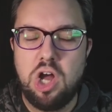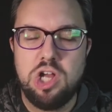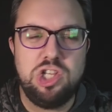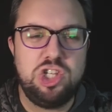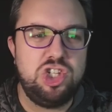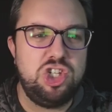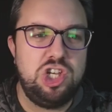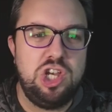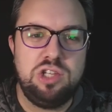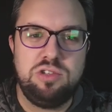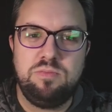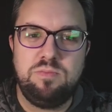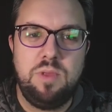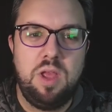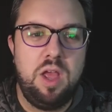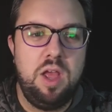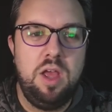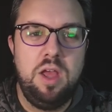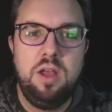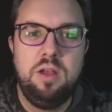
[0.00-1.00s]
Just
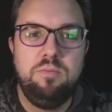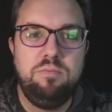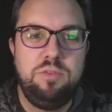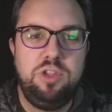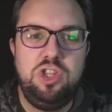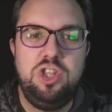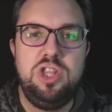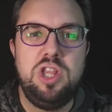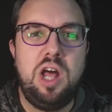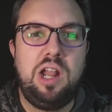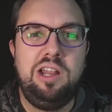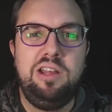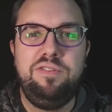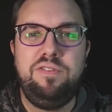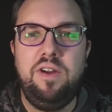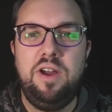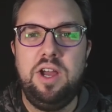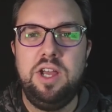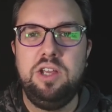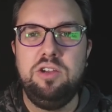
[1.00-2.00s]

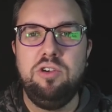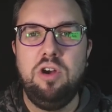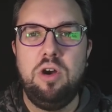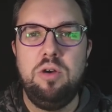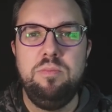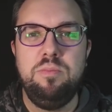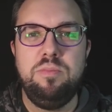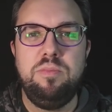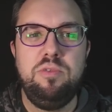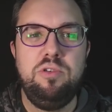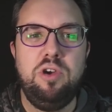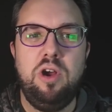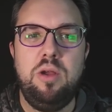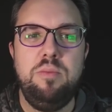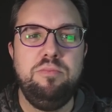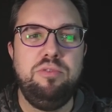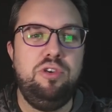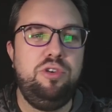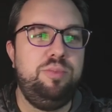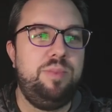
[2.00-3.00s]
nullifying your own
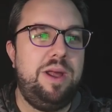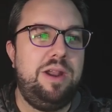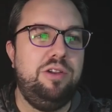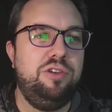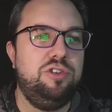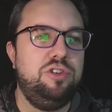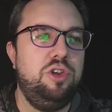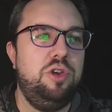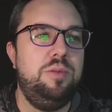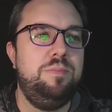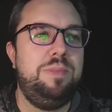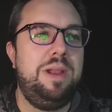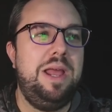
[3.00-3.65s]
Bruce Banner and